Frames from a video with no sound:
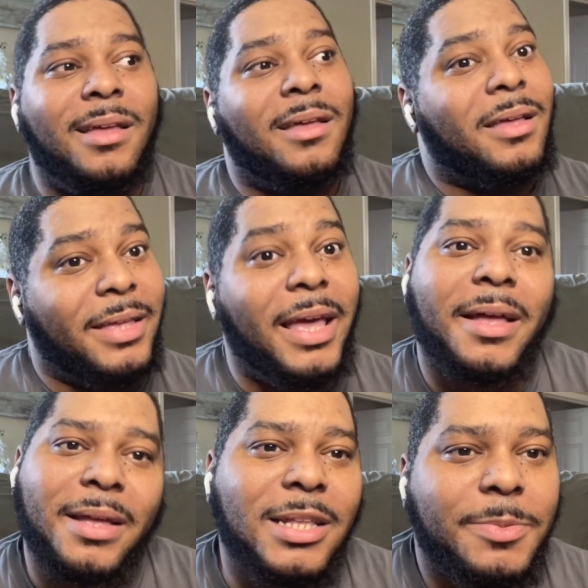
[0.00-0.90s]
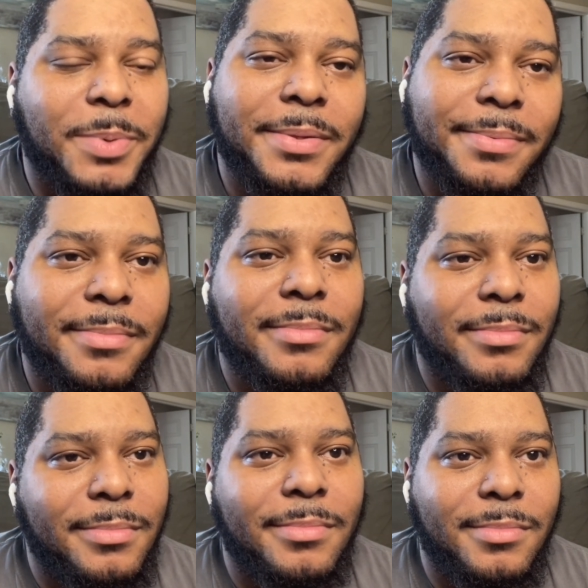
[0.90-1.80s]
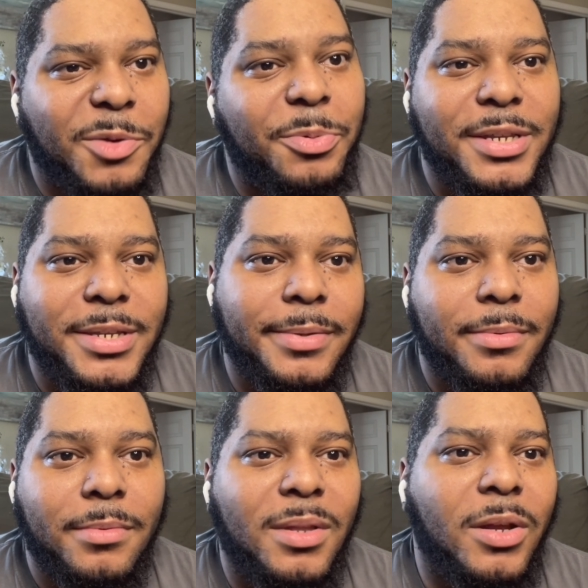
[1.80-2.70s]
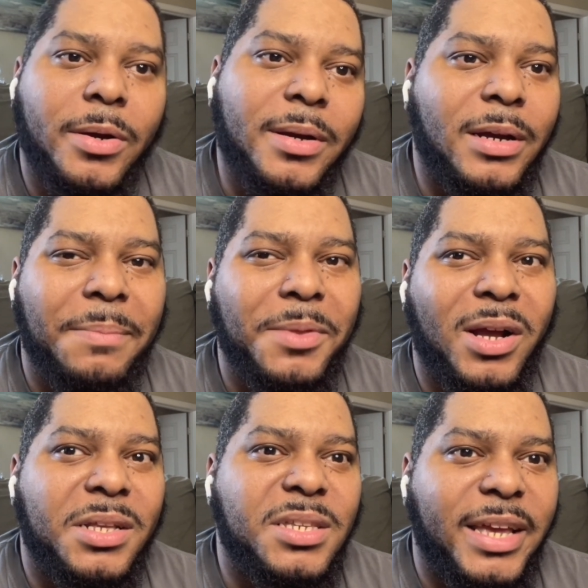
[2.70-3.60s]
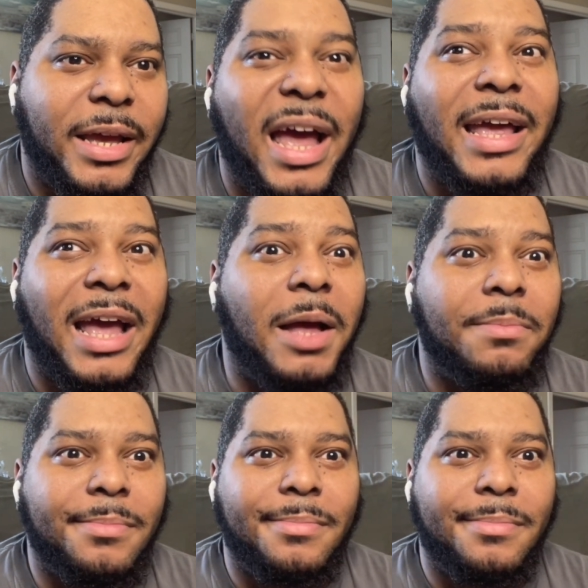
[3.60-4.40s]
Yeah, it's been depressing. No, I'm not gonna say I am